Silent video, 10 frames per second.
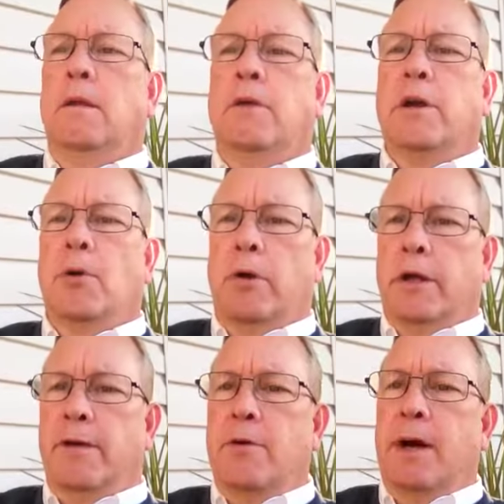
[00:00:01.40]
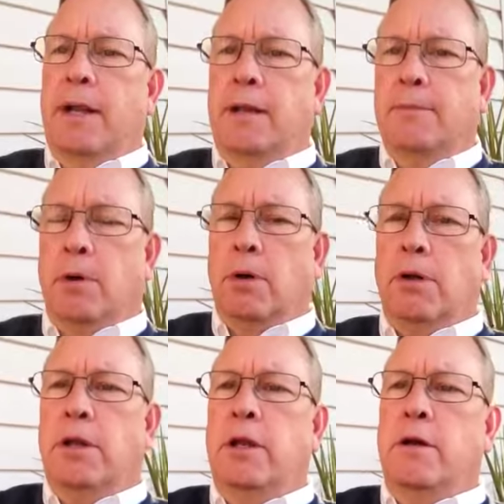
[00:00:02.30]
Well, good morning, everybody.
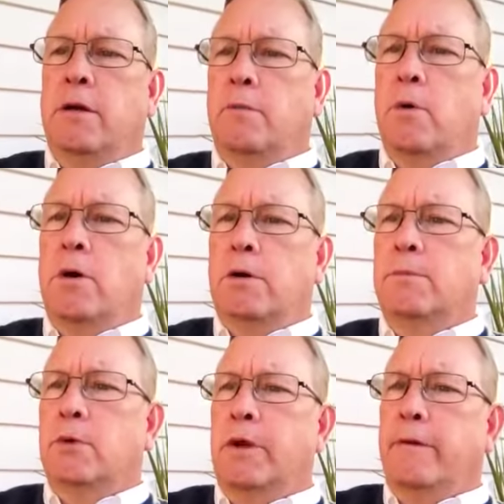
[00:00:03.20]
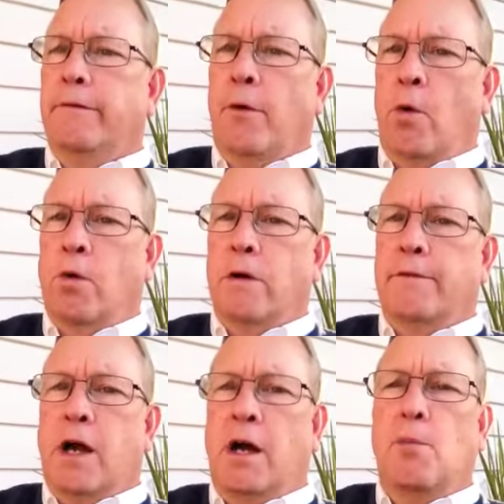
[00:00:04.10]
Mark here, and welcome to week 4
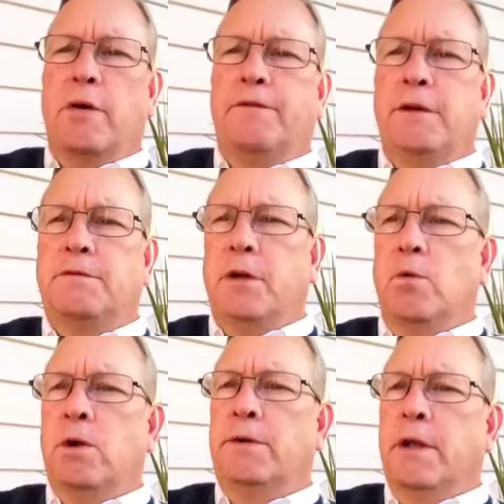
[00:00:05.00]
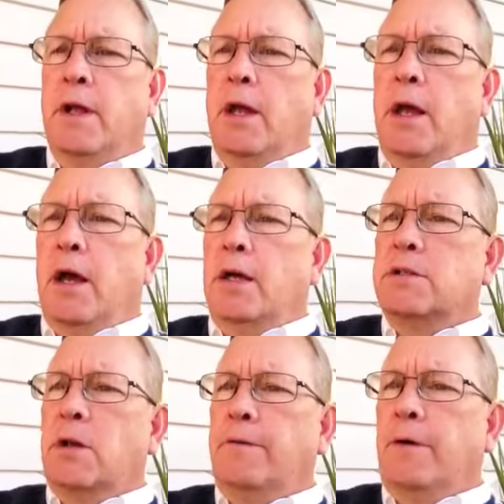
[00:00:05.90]
of COM 151.
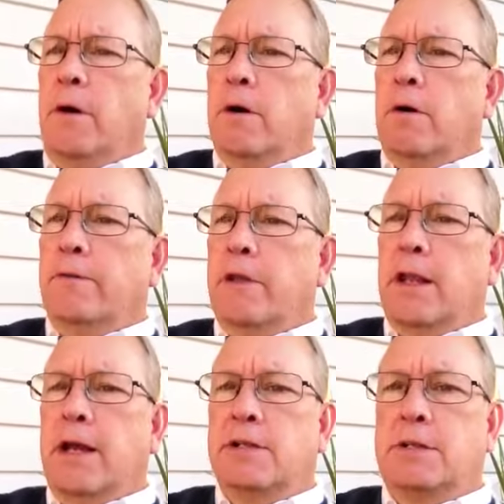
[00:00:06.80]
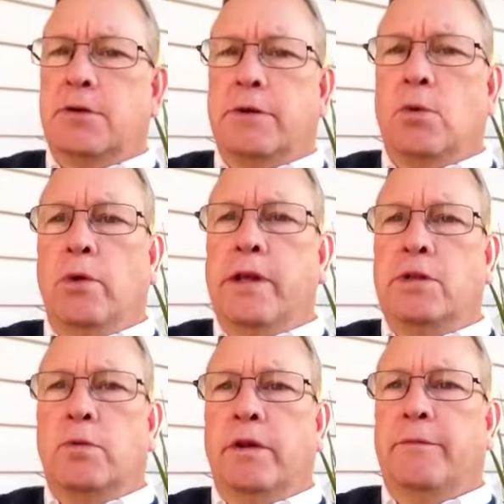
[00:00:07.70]
So far, over the last 3
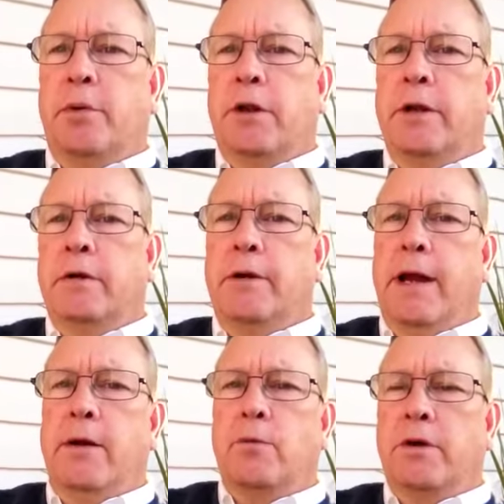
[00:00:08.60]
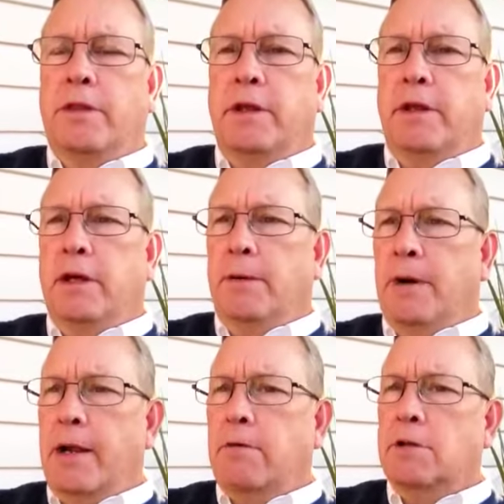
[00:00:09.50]
weeks, we've played around with the
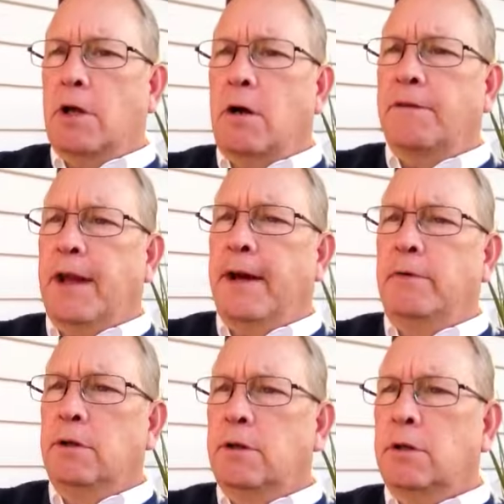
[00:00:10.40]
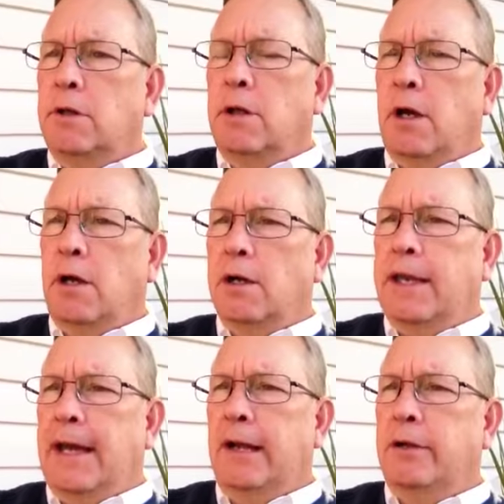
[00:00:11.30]
Microsoft Outlook
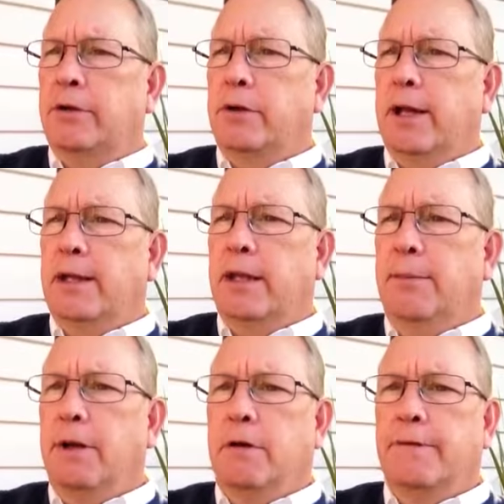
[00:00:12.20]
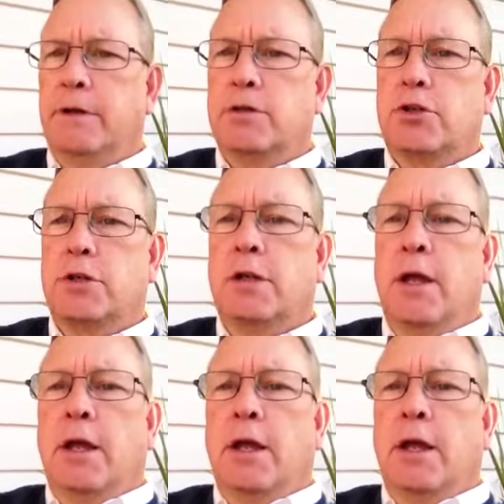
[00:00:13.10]
calendar and email function,